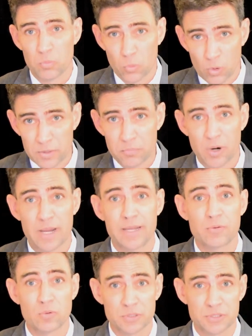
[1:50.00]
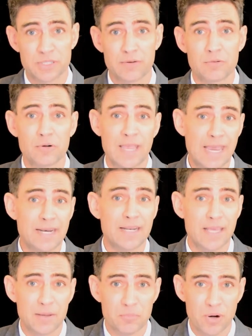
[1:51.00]
one brand or several
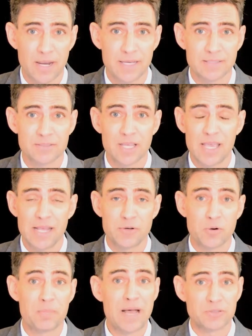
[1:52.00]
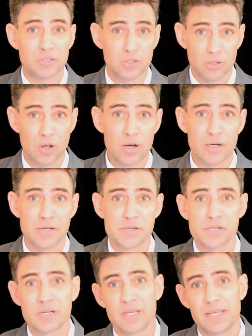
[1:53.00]
candidate brands and you're about to
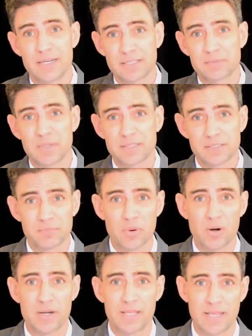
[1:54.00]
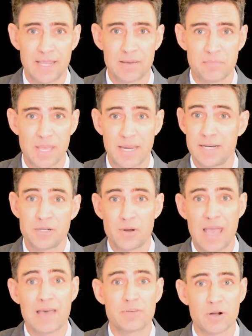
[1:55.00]
launch an expensive marketing campaign and you
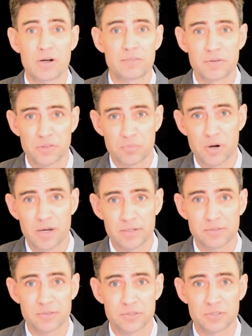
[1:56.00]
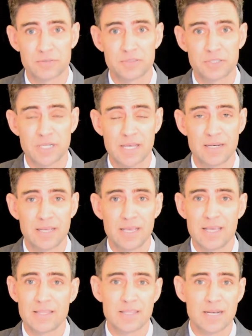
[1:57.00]
haven't offered the product or service yet,
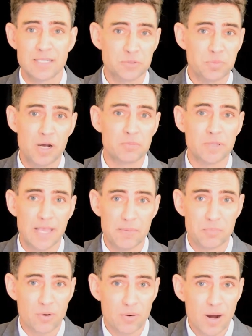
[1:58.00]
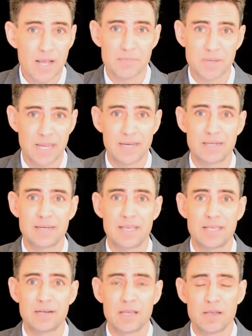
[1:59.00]
then that is probably a prime
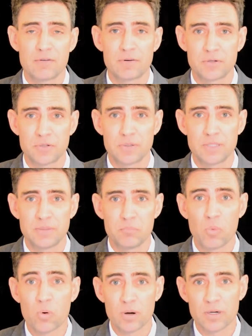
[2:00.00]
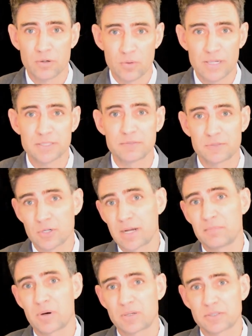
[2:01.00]
candidate for doing more aggressive
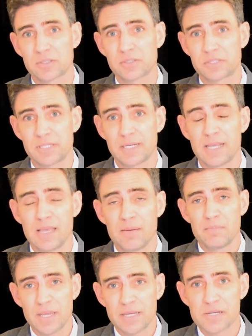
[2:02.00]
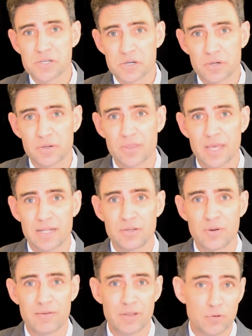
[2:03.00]
trademark searching, making sure that
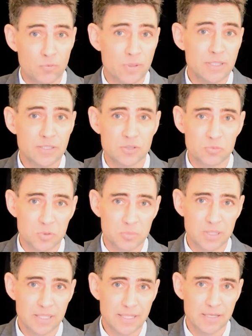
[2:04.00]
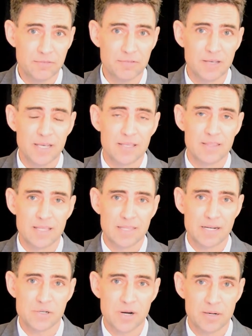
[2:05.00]
you have a reasonable belief that
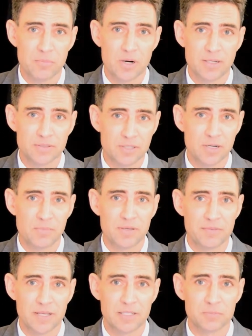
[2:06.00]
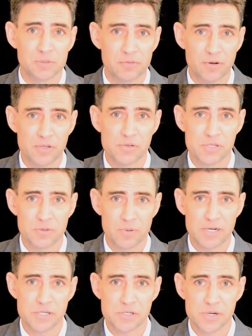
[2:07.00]
that trademark is going to be available for use and
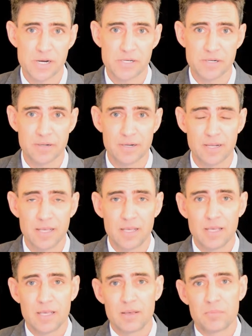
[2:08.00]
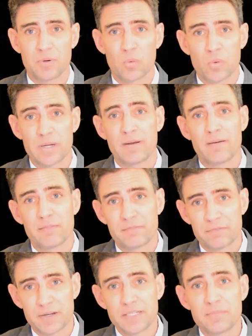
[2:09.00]
registration. But one
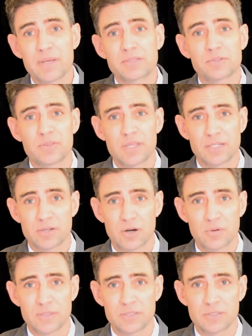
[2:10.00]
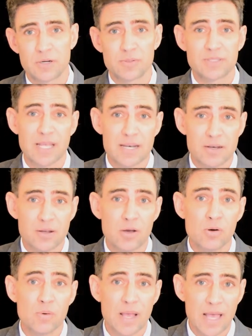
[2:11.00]
fundamental thing to always know is that
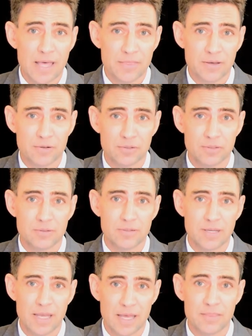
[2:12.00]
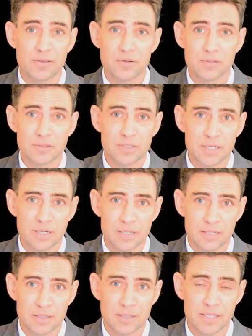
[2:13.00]
no ethical
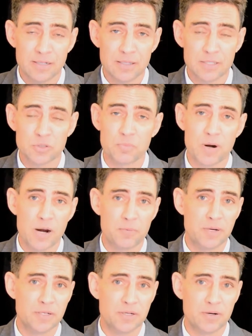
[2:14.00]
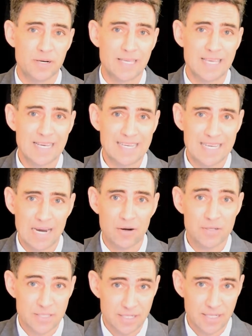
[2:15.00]
intellectual property attorney can
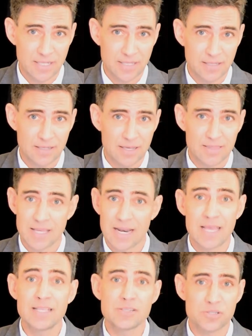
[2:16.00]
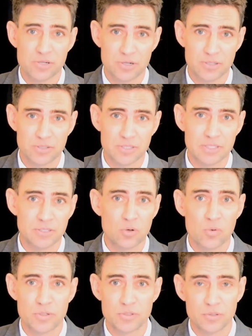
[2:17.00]
guarantee that any search is
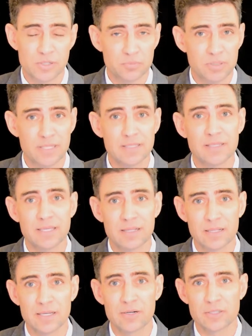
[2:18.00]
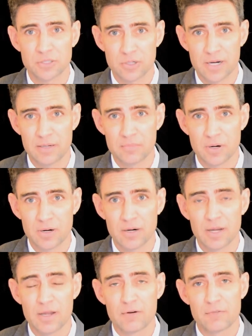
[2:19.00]
going to completely clear a
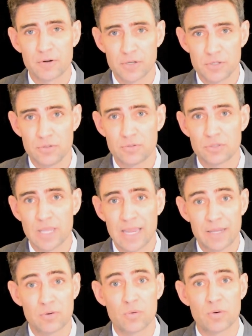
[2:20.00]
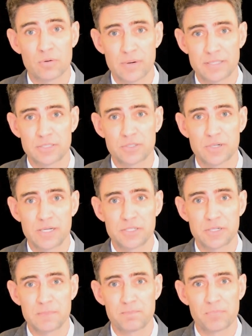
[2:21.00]
trademark for use and or
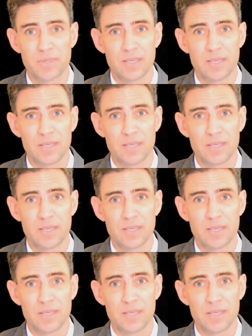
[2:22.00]
registration.